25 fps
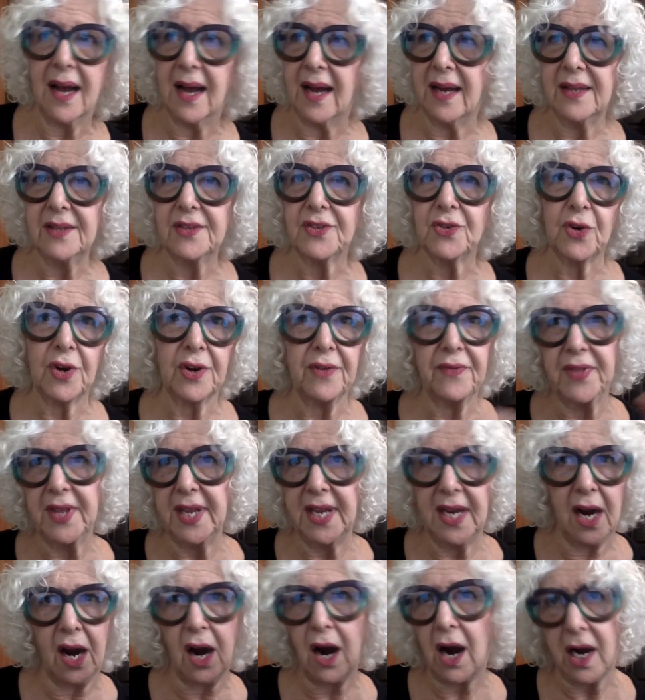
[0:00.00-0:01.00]
sort of the
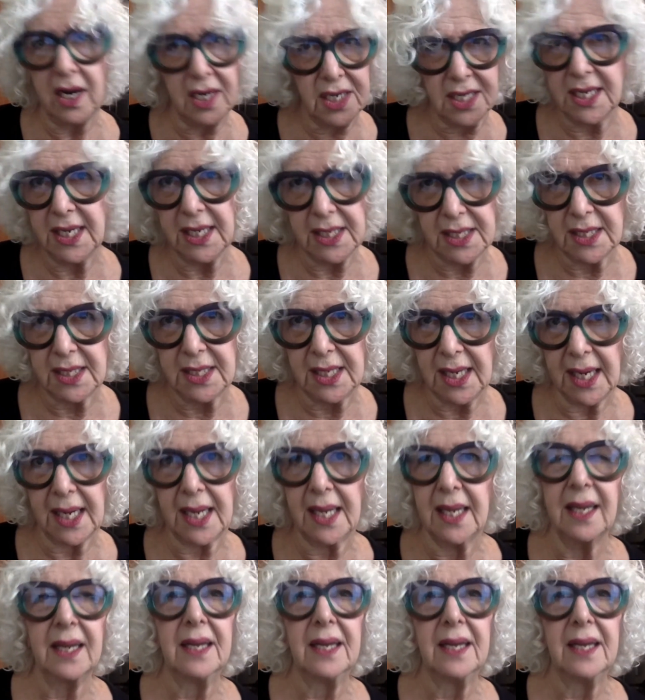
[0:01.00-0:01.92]
artistic